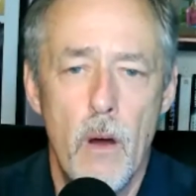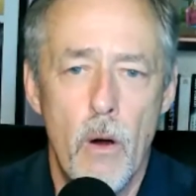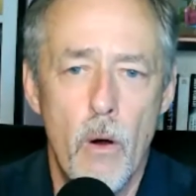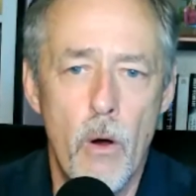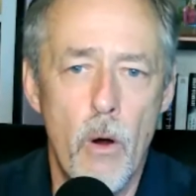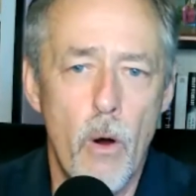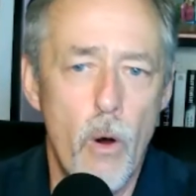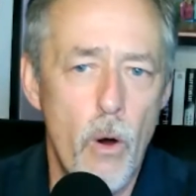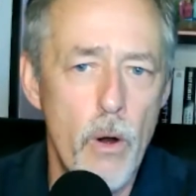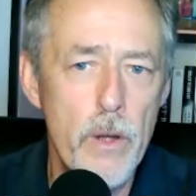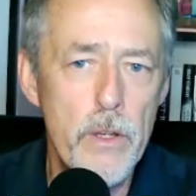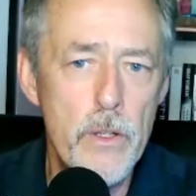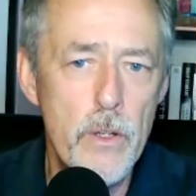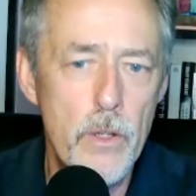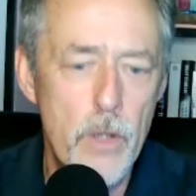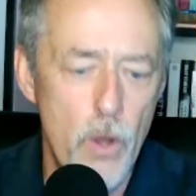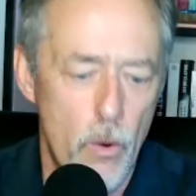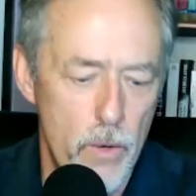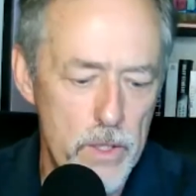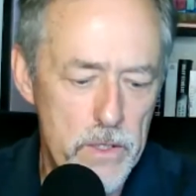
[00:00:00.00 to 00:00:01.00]
Or are
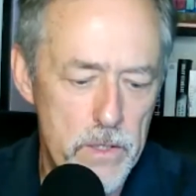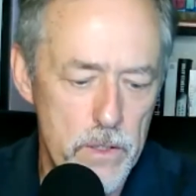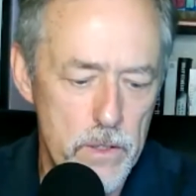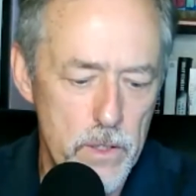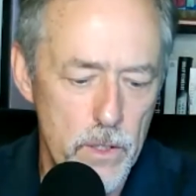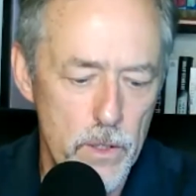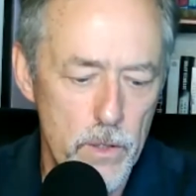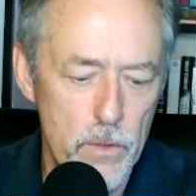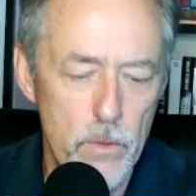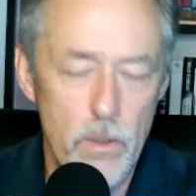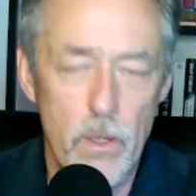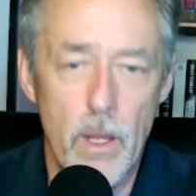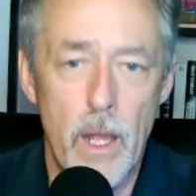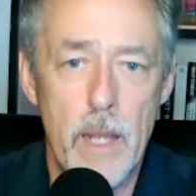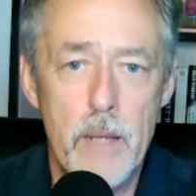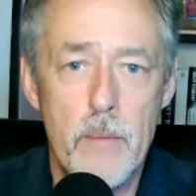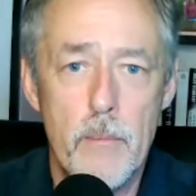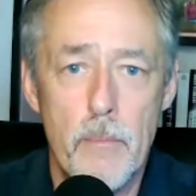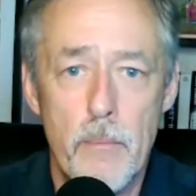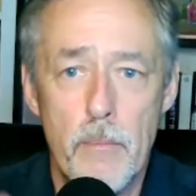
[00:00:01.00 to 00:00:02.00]
you going to do
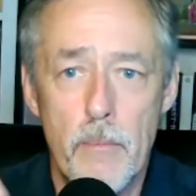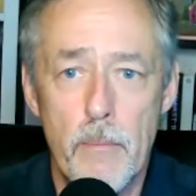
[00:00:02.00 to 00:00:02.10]
like